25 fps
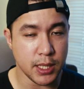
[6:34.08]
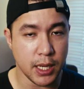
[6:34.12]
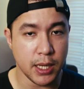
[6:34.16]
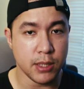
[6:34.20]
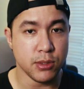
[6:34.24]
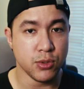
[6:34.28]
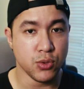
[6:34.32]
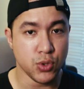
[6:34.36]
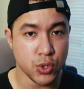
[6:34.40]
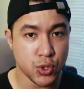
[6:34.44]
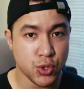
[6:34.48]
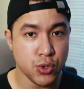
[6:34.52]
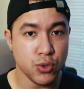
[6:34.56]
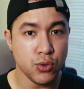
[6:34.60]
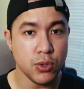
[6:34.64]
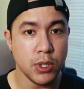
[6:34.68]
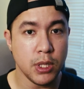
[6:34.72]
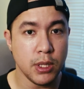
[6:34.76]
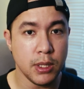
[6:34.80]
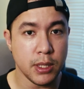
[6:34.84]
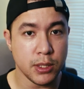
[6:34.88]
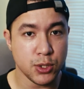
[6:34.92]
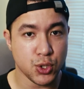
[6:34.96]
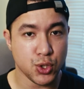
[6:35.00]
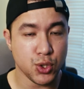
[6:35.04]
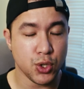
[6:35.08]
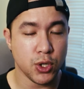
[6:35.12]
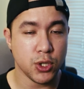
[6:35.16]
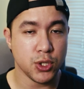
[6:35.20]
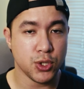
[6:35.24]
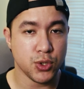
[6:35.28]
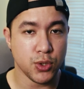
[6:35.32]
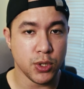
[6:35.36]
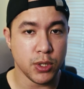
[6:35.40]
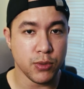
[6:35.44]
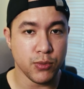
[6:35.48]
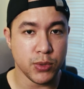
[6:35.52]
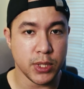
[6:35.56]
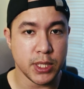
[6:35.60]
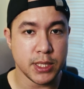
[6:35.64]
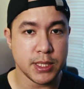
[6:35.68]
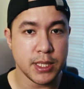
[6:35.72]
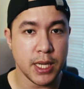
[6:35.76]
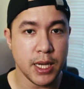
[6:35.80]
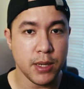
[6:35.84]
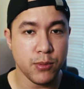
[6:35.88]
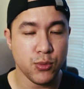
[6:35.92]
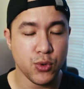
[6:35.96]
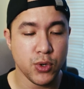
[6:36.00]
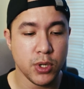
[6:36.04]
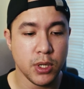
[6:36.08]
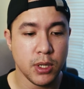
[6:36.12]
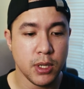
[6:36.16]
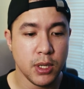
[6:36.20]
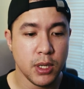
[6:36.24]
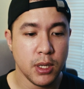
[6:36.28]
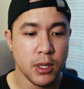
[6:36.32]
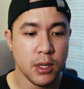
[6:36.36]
I truly enjoy shooting with this camera.